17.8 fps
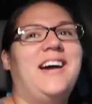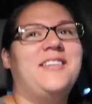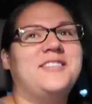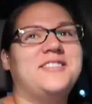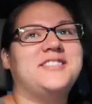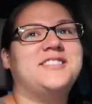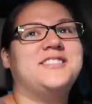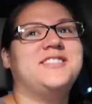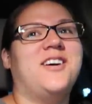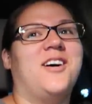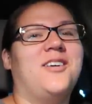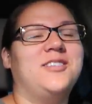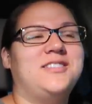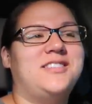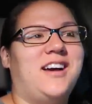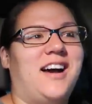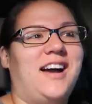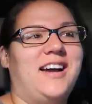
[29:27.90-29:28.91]
I was so
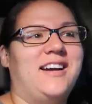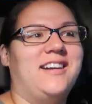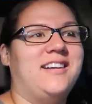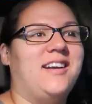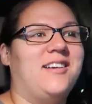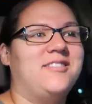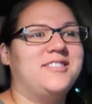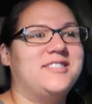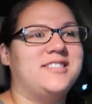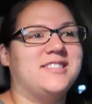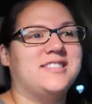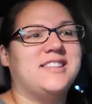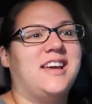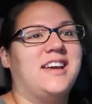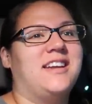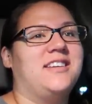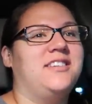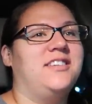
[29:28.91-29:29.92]
tired. I was just
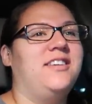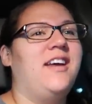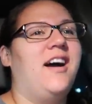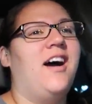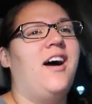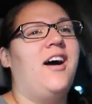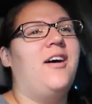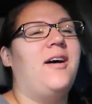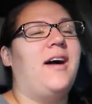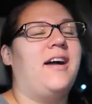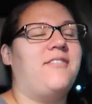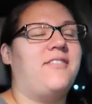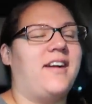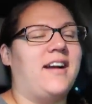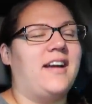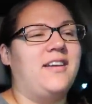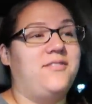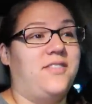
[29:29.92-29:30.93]
like, no.
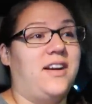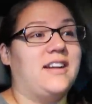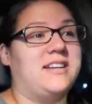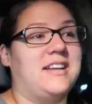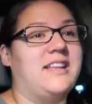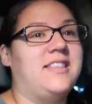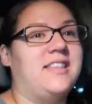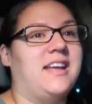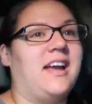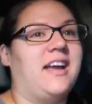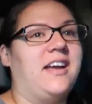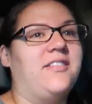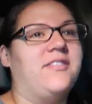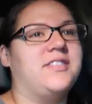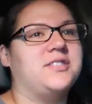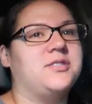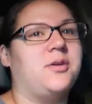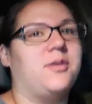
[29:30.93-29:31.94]
In fact, I think I
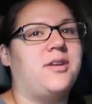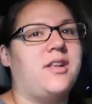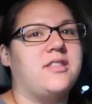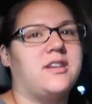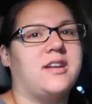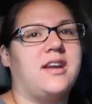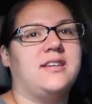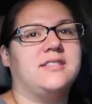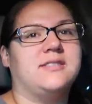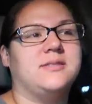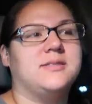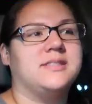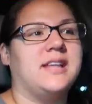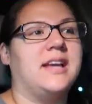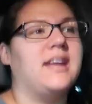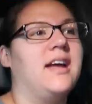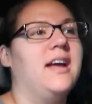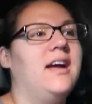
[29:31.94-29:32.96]
even told Andres, I was
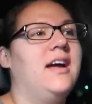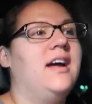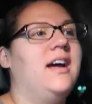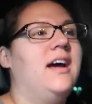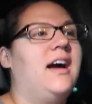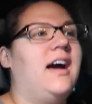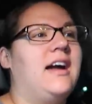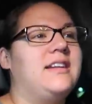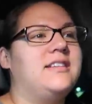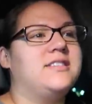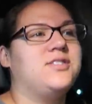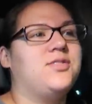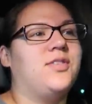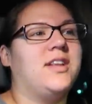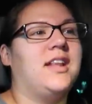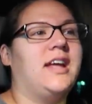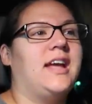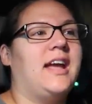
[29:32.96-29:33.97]
like, I just
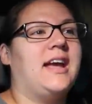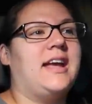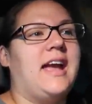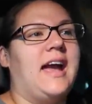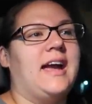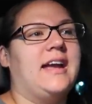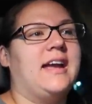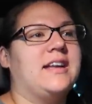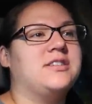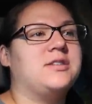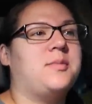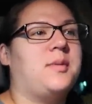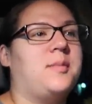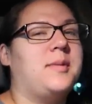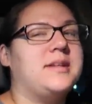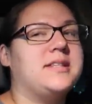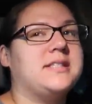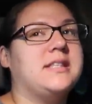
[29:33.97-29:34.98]
feel like I can't catch up
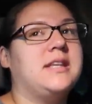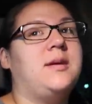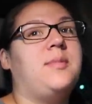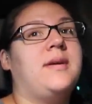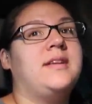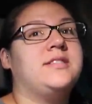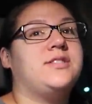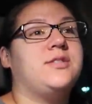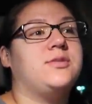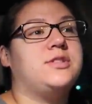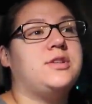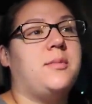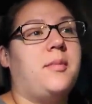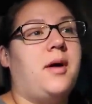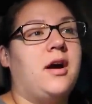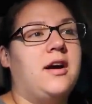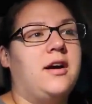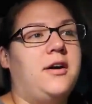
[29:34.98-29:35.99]
on my sleep. And so
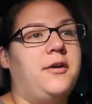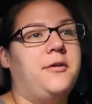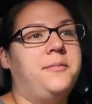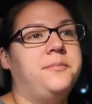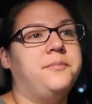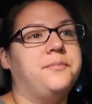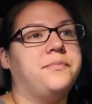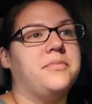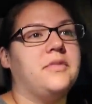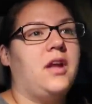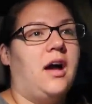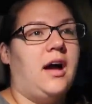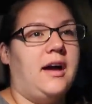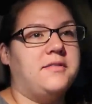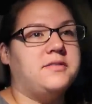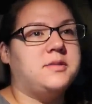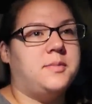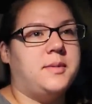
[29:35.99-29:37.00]
tomorrow, I'll
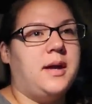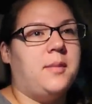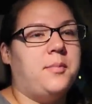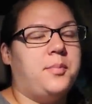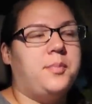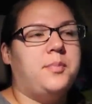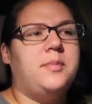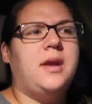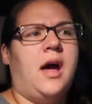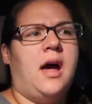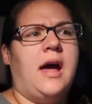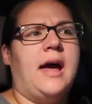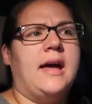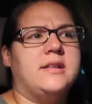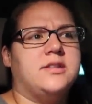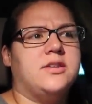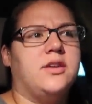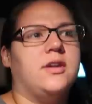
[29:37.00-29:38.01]
have to be up, not
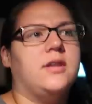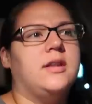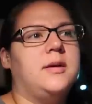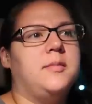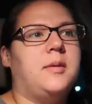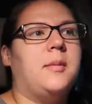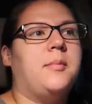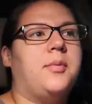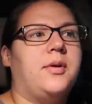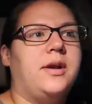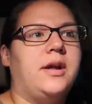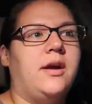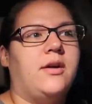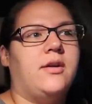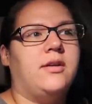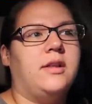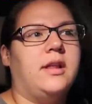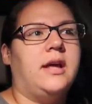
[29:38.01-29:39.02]
as early, but pretty
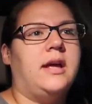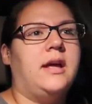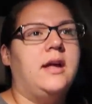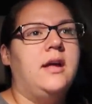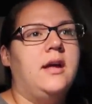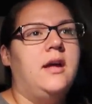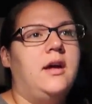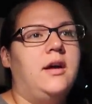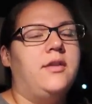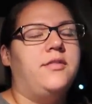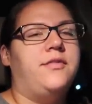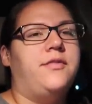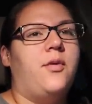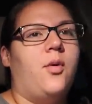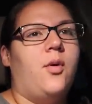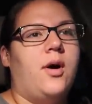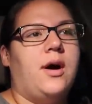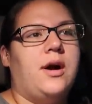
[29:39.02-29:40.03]
early
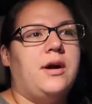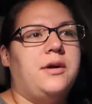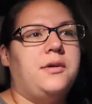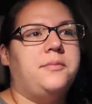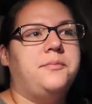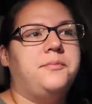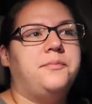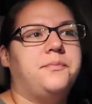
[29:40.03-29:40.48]
for,